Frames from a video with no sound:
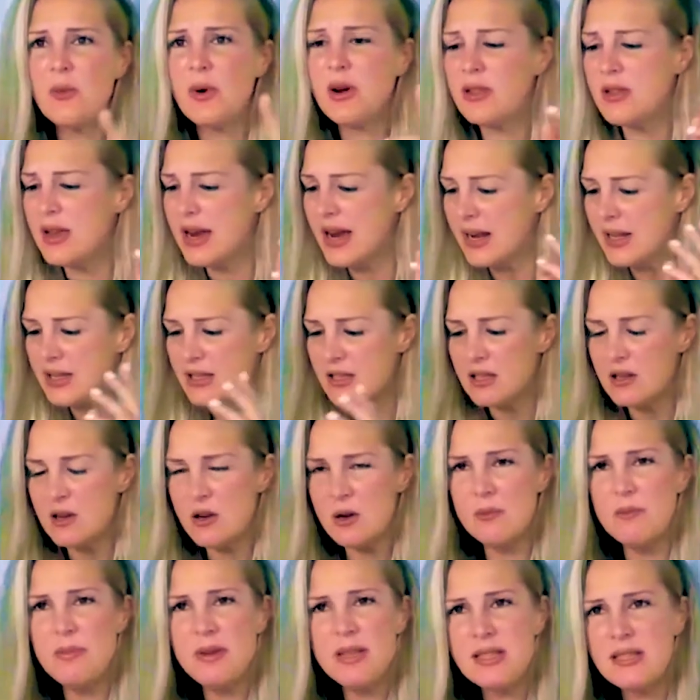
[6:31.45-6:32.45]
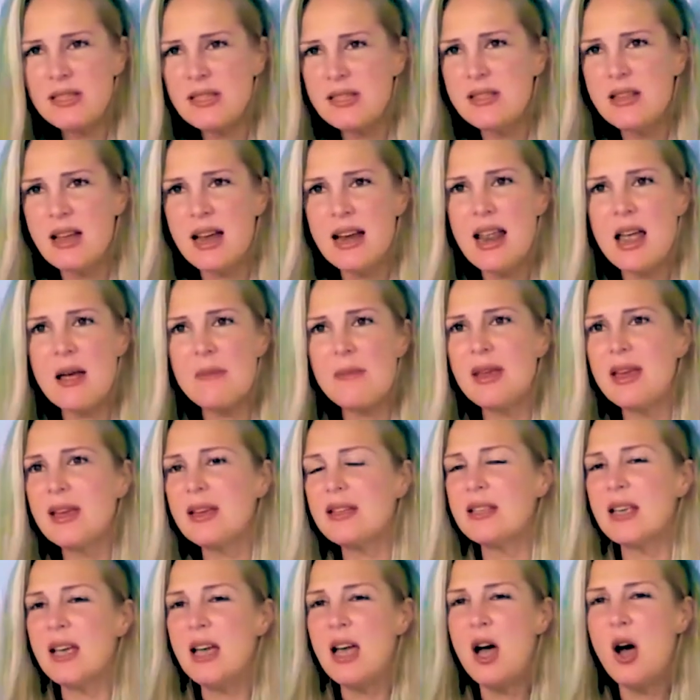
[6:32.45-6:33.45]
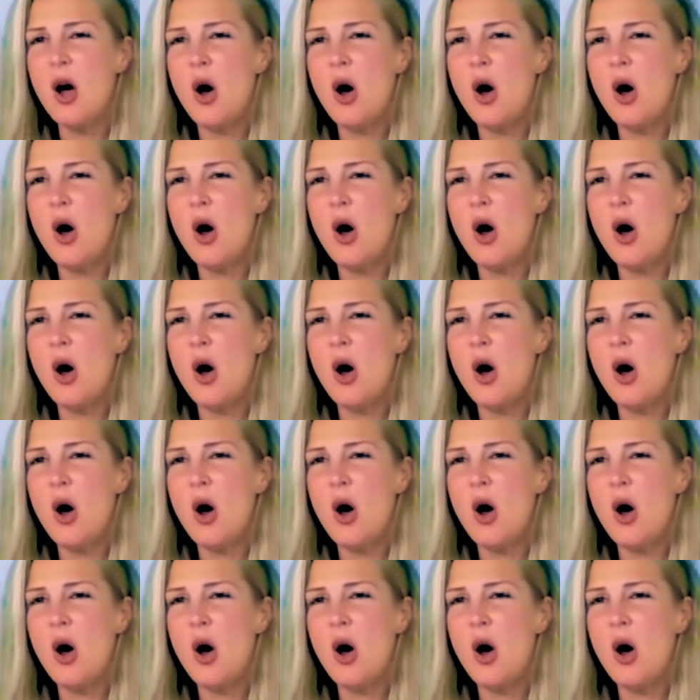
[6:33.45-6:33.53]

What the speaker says: whether it's, business dynamics,